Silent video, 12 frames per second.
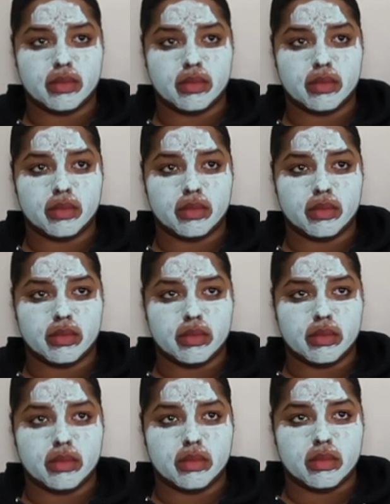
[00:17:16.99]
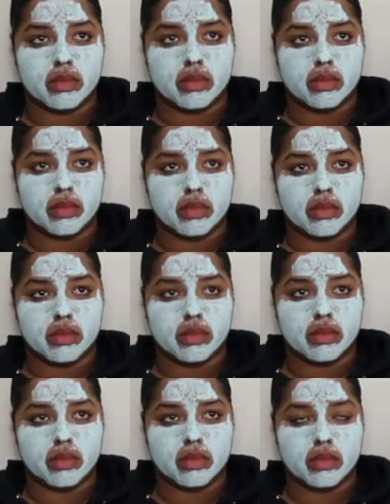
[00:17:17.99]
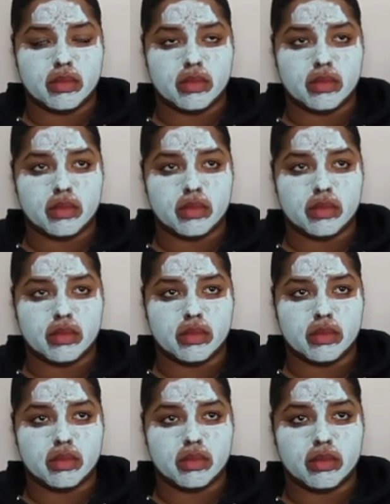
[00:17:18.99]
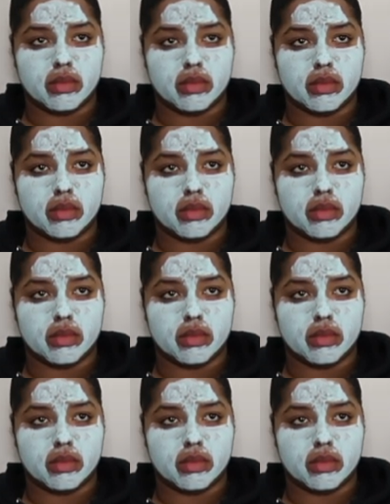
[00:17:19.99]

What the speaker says: No words are spoken by the person on screen.